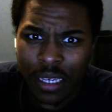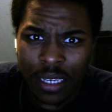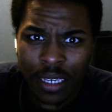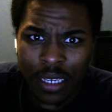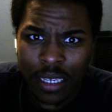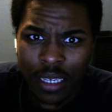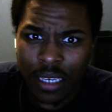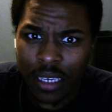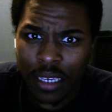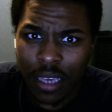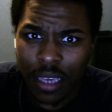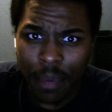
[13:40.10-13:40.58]

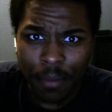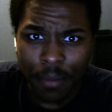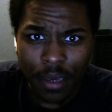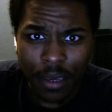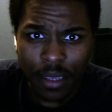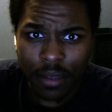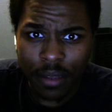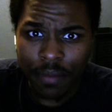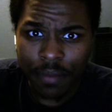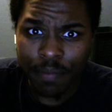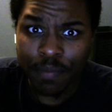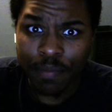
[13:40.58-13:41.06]
I mean,
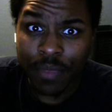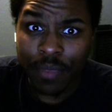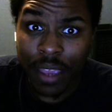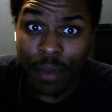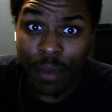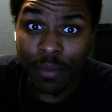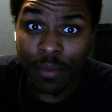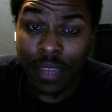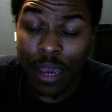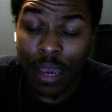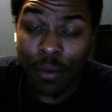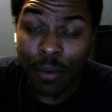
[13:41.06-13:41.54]

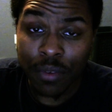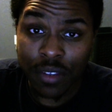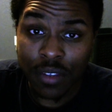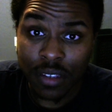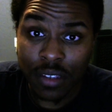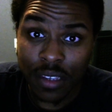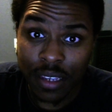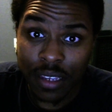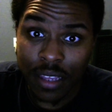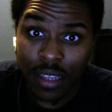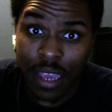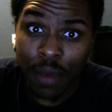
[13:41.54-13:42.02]
that was
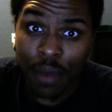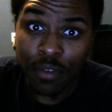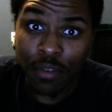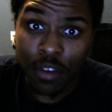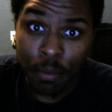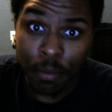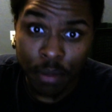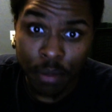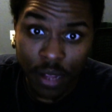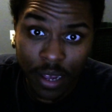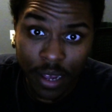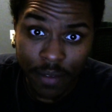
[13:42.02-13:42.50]
the
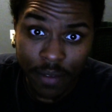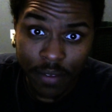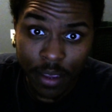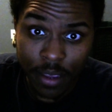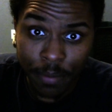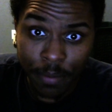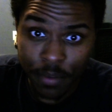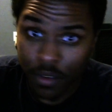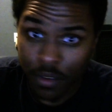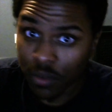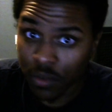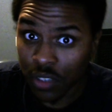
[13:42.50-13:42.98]
plot of the
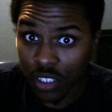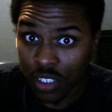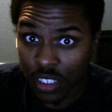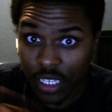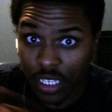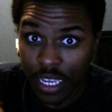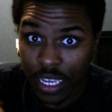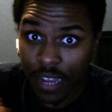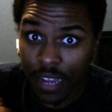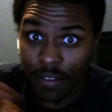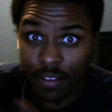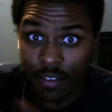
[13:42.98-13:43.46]
episode, just to get
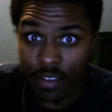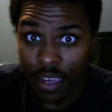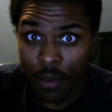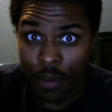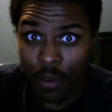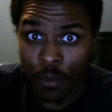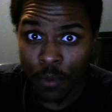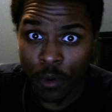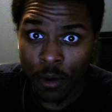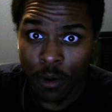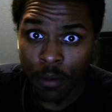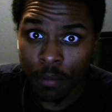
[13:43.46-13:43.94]
out of the
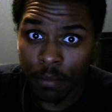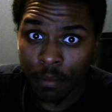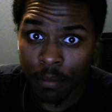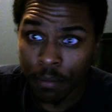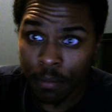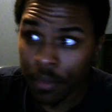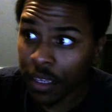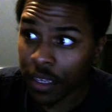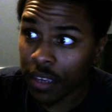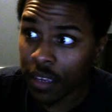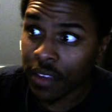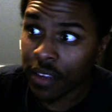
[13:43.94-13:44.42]
sandworm,
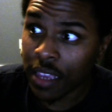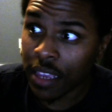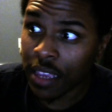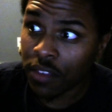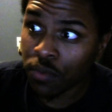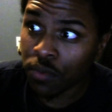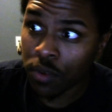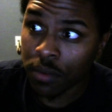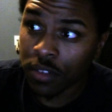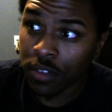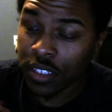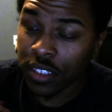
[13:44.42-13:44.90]
because that's
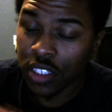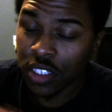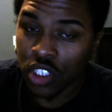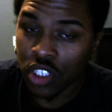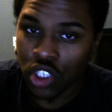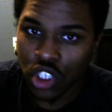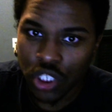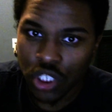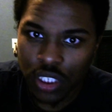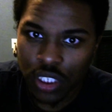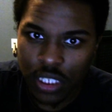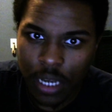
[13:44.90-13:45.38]
what
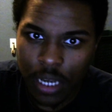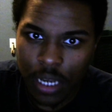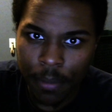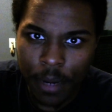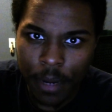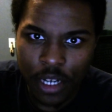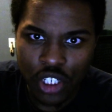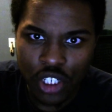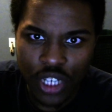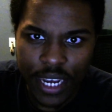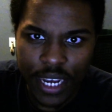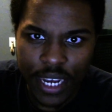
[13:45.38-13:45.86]
Samurai
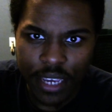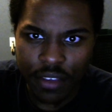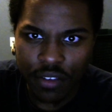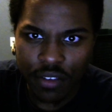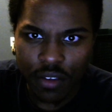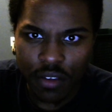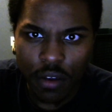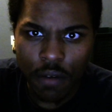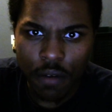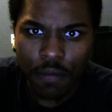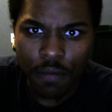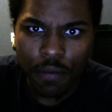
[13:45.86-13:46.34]
Jack is
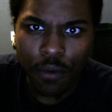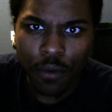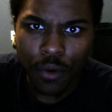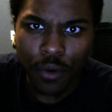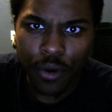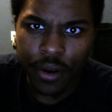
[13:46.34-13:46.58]
known for.